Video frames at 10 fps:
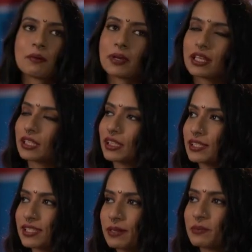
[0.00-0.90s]
But I think
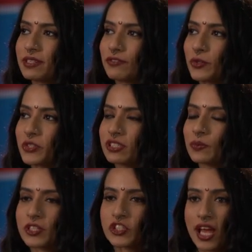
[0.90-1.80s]
that same devotion,
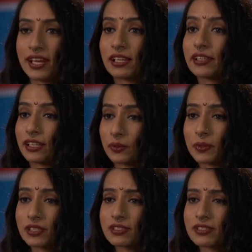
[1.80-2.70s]
when channeled
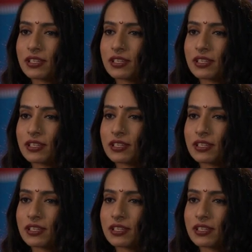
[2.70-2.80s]
inwards,